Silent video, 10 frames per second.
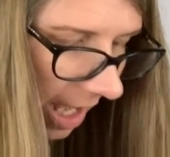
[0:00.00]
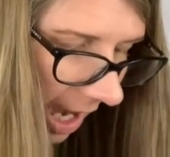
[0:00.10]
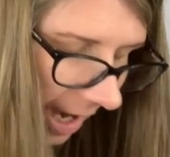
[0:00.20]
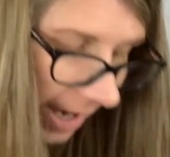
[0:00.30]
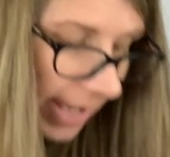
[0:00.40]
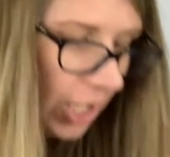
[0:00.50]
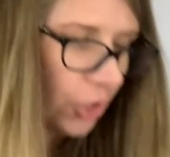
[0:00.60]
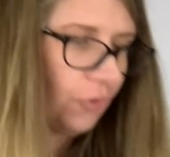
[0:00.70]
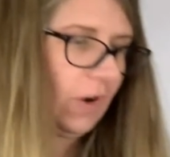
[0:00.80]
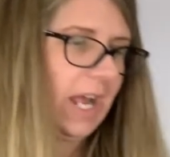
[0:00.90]
I
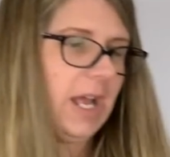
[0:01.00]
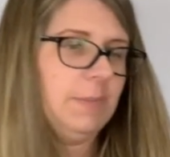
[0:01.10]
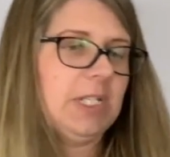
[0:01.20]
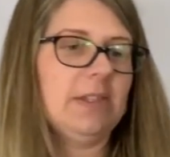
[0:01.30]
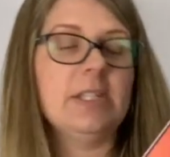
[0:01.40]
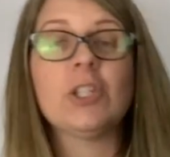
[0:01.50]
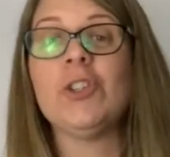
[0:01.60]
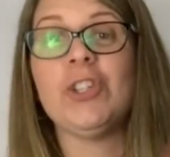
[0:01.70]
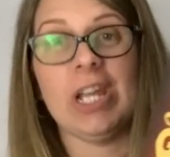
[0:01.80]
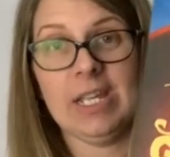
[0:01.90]
grabbed this
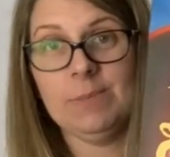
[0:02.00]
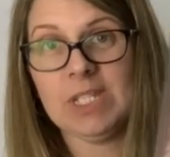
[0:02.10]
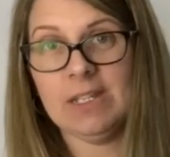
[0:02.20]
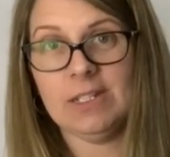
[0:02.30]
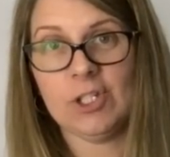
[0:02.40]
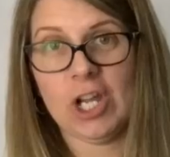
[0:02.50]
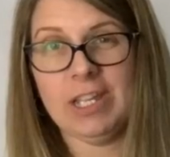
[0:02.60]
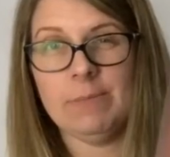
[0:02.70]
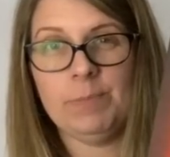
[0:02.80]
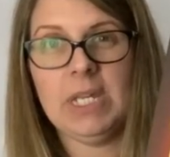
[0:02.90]
James and the
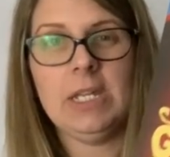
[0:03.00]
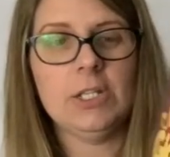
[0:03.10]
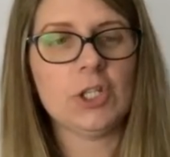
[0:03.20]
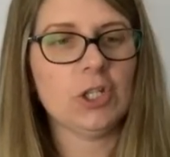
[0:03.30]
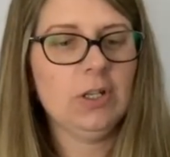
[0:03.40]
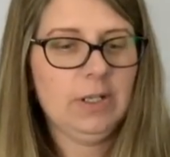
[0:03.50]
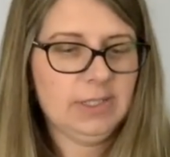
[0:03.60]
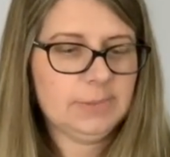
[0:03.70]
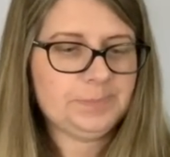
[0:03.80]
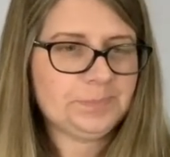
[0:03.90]
Giant Peach
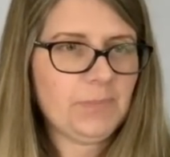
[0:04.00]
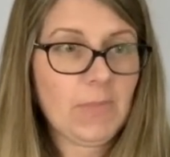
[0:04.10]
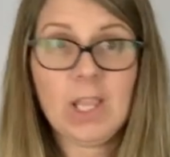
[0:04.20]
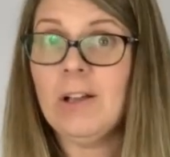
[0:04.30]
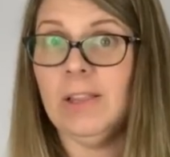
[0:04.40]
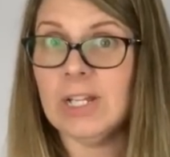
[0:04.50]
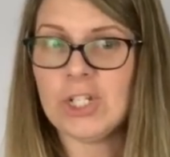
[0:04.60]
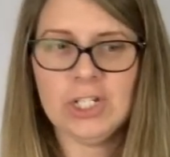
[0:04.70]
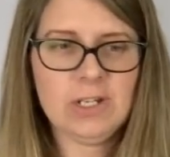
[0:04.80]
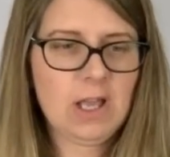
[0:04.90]

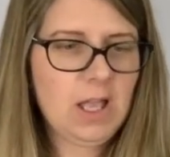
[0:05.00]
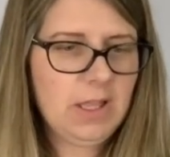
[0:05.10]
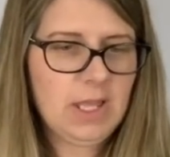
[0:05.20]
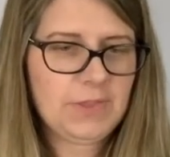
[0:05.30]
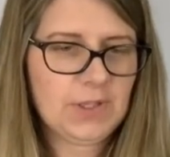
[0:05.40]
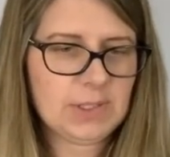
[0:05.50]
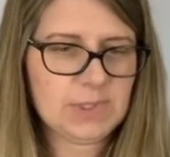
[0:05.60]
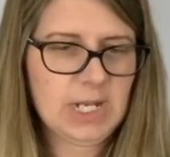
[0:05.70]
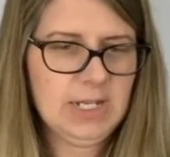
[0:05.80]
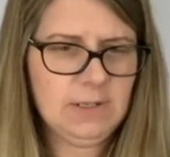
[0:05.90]
collection doll. I thought that
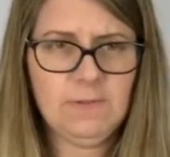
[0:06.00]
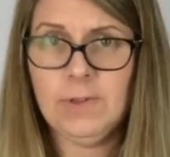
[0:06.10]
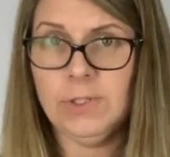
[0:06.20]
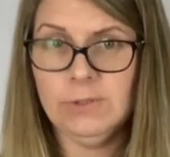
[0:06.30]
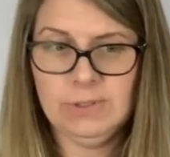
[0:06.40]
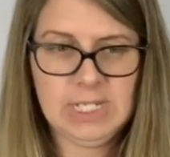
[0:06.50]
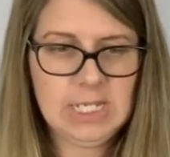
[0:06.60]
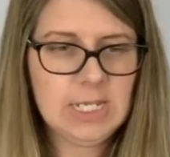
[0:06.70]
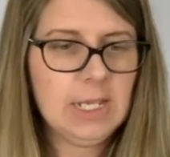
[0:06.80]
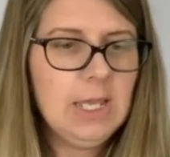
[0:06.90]
was kind of
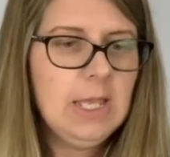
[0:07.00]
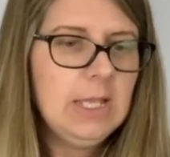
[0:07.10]
unique.